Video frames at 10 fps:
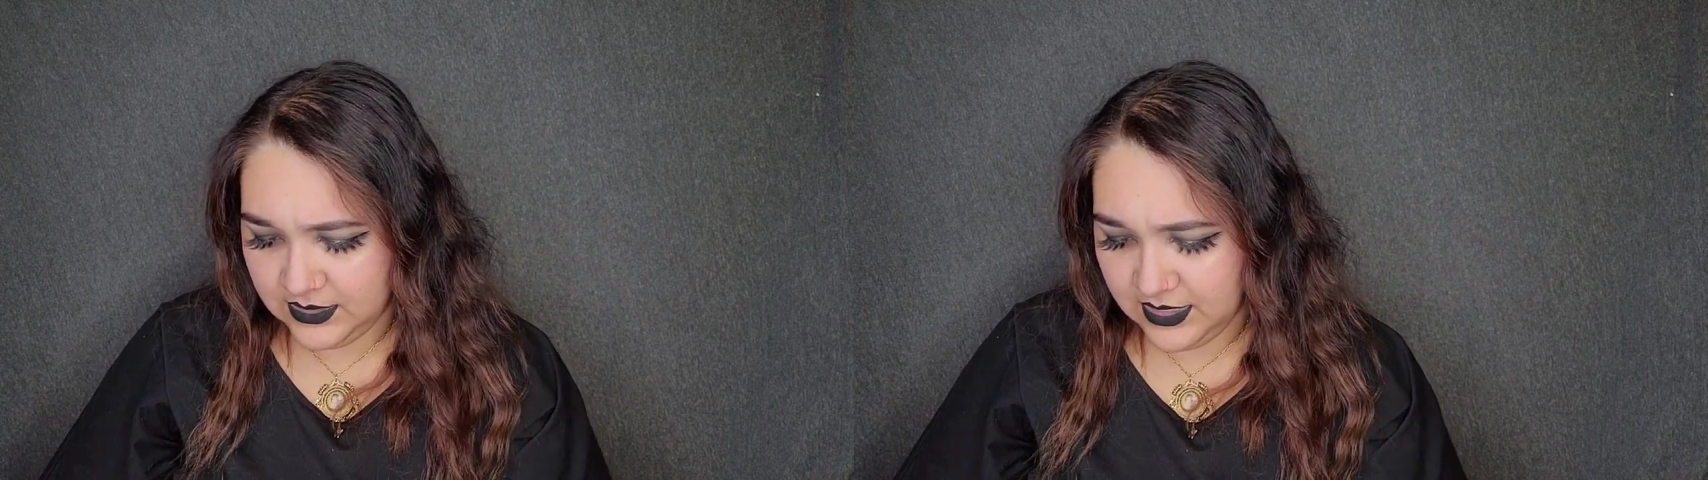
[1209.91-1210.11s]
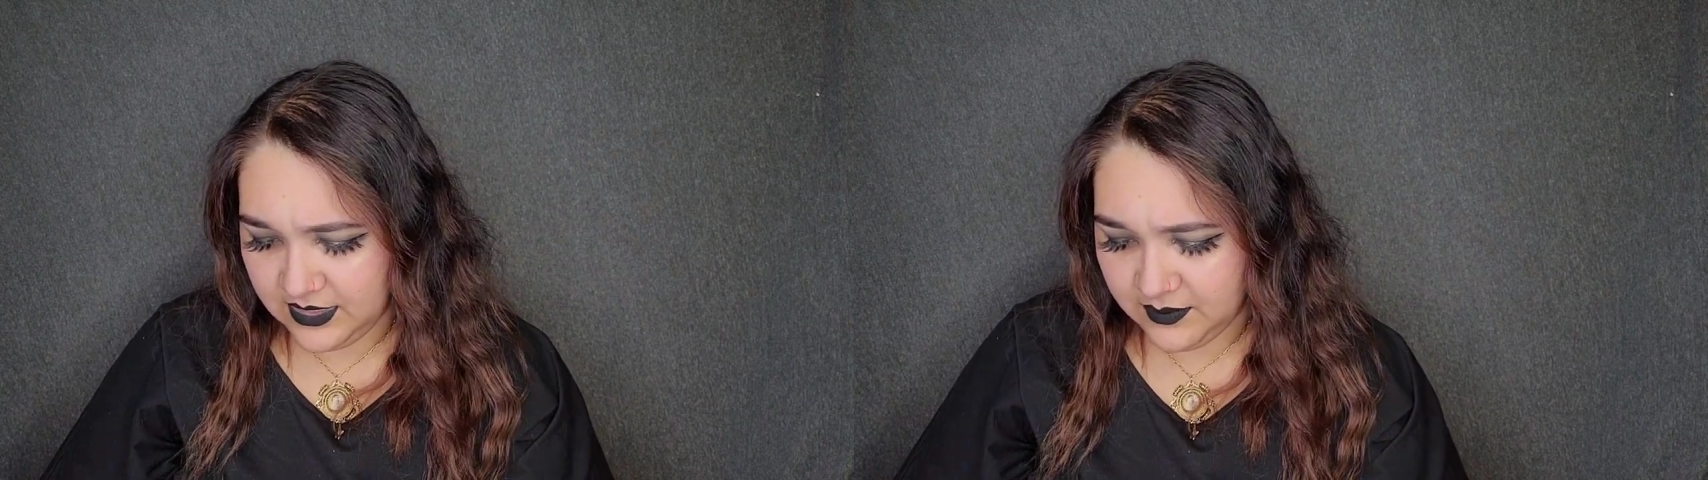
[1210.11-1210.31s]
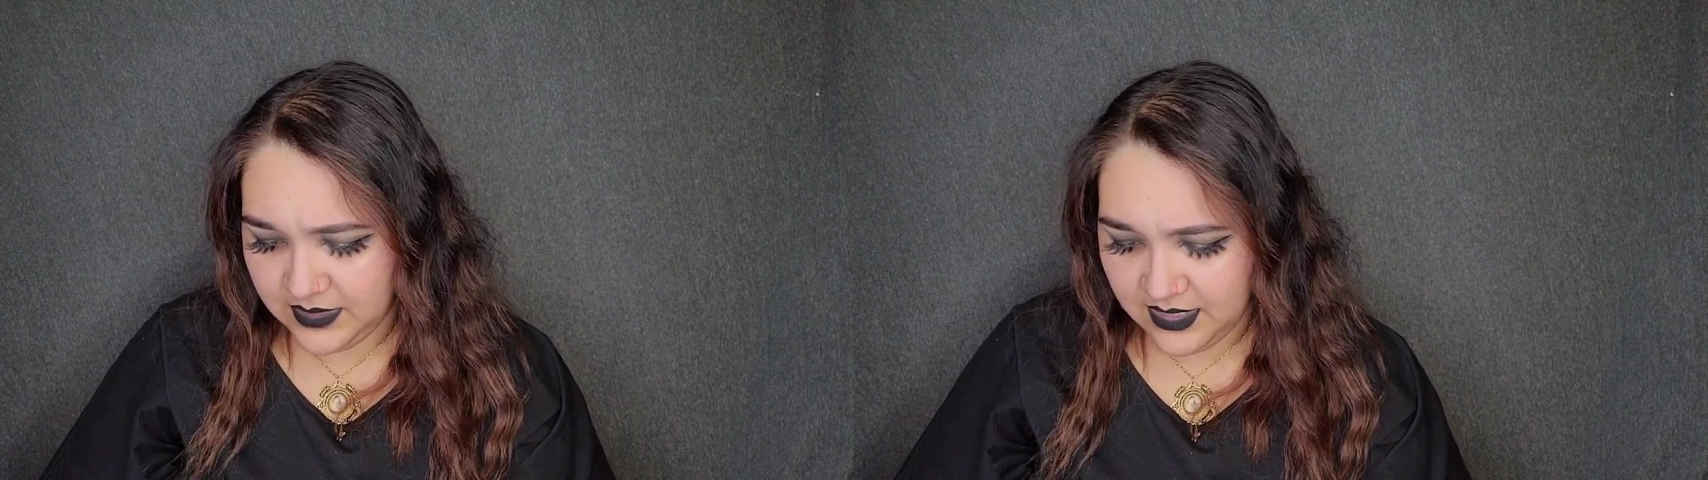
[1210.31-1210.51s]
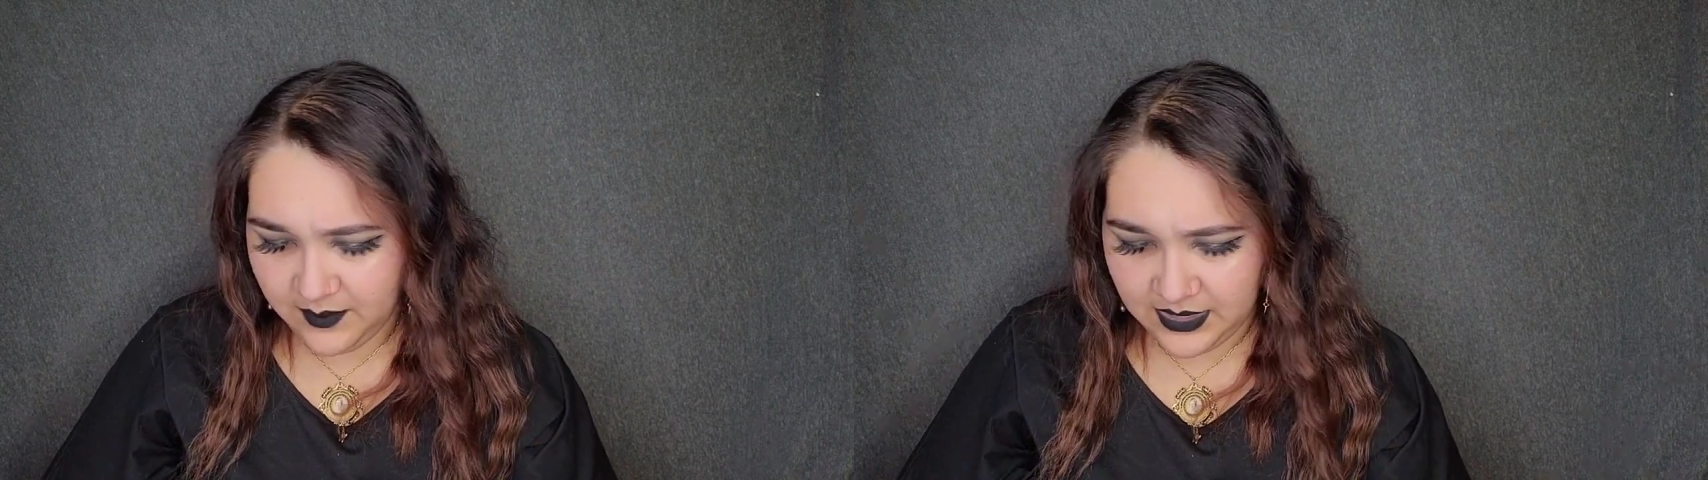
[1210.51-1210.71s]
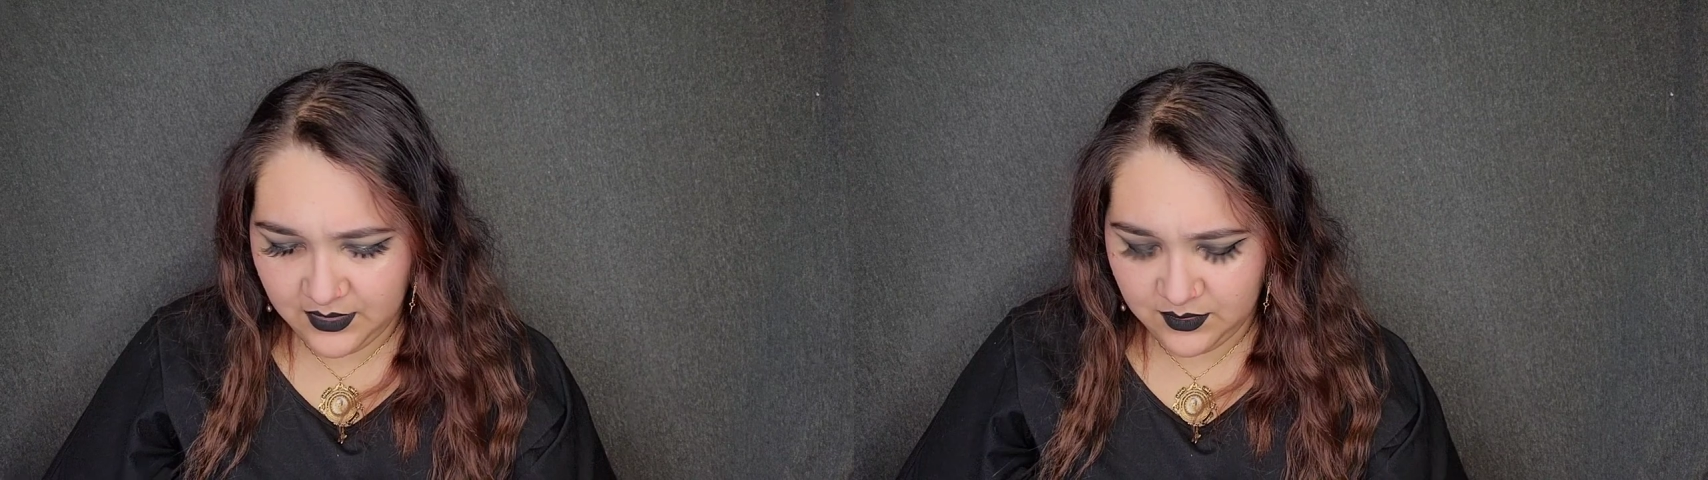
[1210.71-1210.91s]
like make
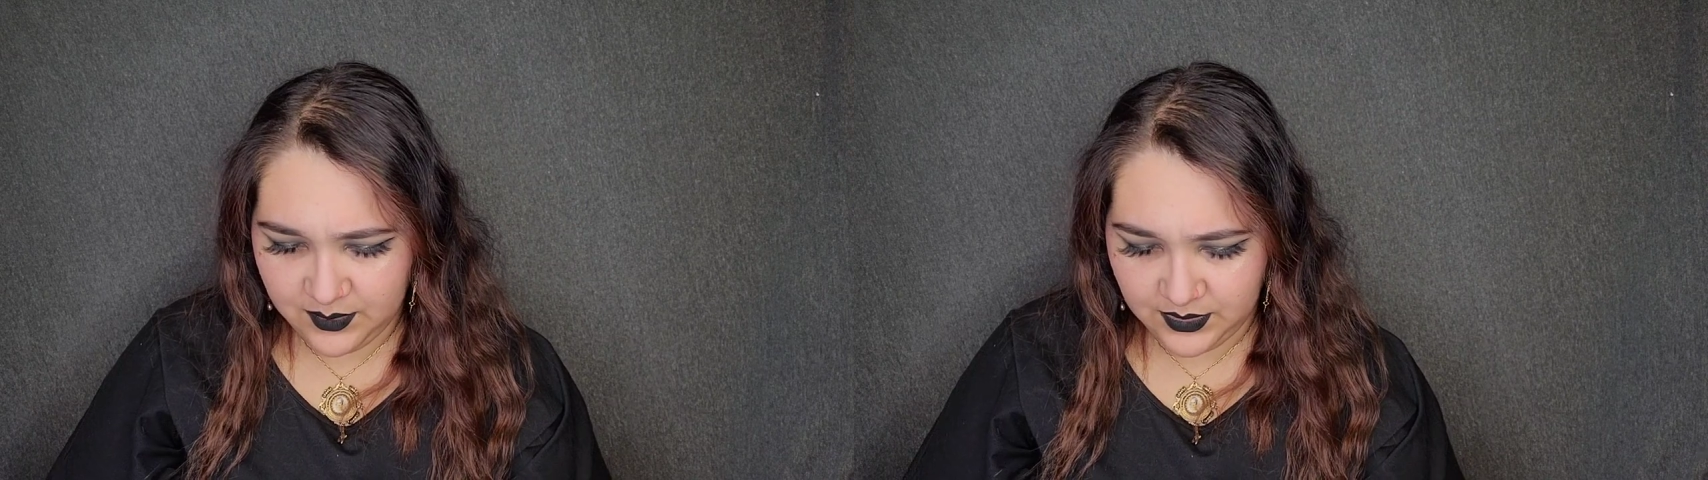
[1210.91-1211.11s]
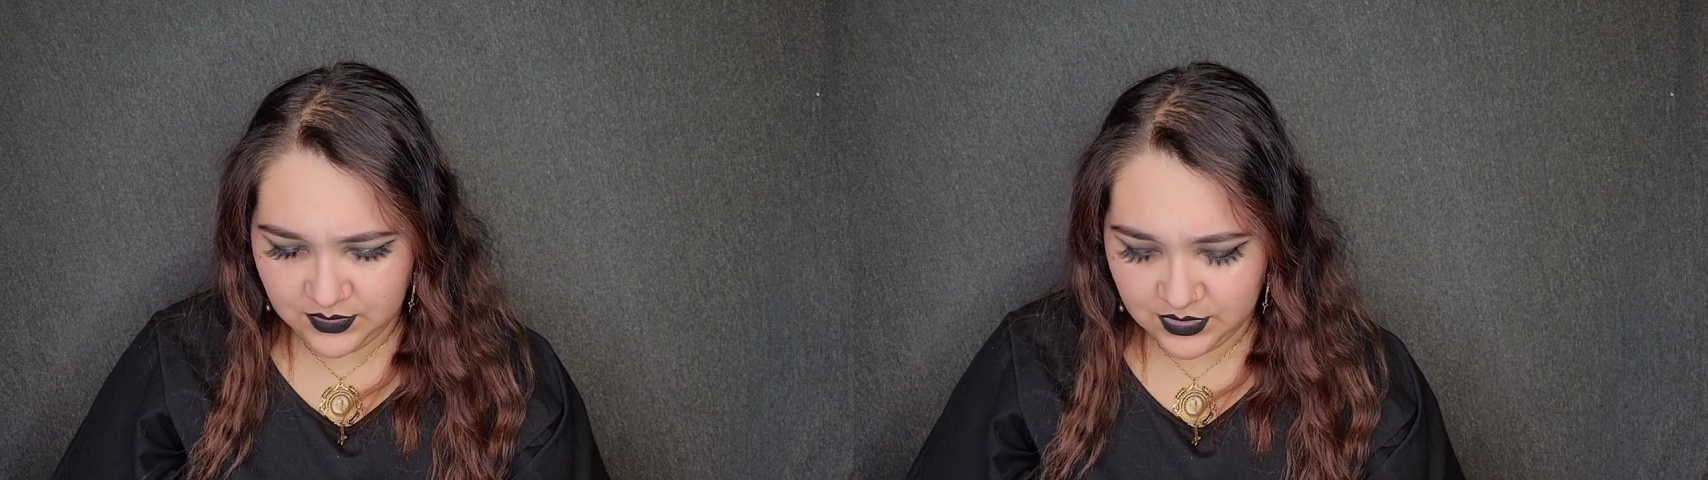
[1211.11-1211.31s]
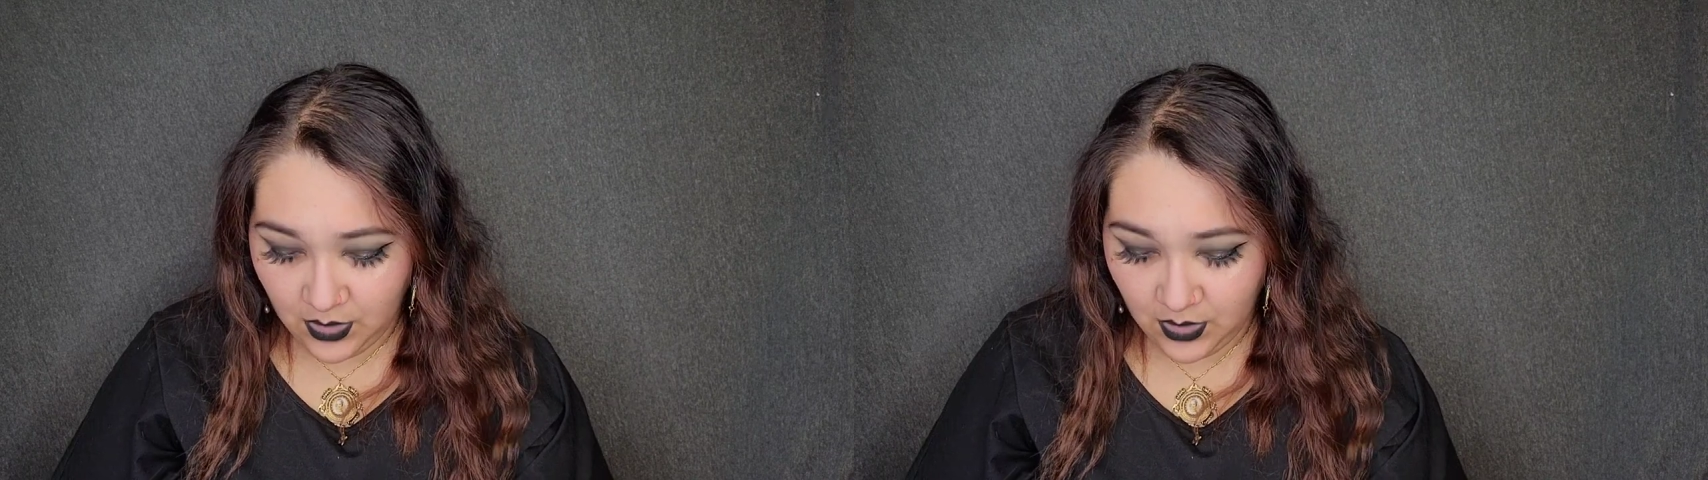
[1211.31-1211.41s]
my own potion?